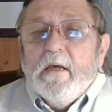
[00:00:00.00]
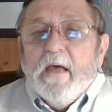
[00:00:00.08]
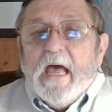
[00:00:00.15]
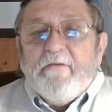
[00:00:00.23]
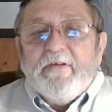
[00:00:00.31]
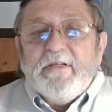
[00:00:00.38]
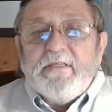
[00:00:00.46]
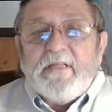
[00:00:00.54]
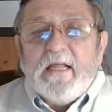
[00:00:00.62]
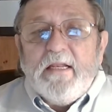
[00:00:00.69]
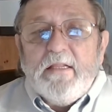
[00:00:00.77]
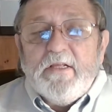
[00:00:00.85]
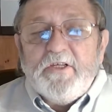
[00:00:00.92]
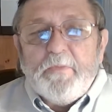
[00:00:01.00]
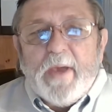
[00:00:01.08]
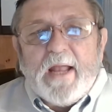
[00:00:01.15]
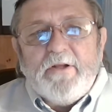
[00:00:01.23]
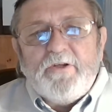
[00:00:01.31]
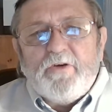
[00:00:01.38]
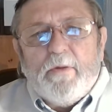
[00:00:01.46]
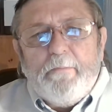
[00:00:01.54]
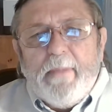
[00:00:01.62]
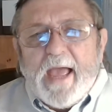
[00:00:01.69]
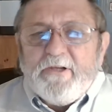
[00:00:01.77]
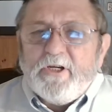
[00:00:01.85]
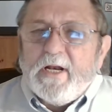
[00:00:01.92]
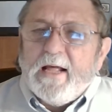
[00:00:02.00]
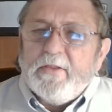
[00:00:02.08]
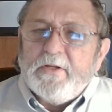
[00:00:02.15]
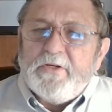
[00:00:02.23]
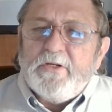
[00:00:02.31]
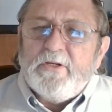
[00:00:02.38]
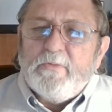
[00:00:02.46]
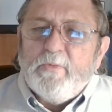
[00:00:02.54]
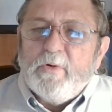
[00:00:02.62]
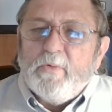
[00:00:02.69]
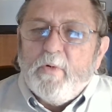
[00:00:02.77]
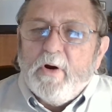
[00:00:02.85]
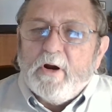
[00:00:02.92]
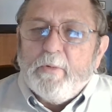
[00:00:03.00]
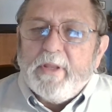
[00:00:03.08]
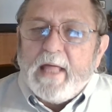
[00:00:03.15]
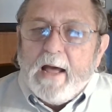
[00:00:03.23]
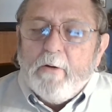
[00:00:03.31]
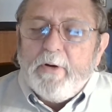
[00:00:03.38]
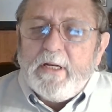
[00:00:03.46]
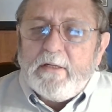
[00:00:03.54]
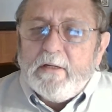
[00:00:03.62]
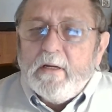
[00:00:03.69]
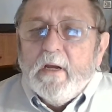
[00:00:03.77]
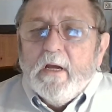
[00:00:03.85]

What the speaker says: having studied these matters, to imagine how the system would work without it.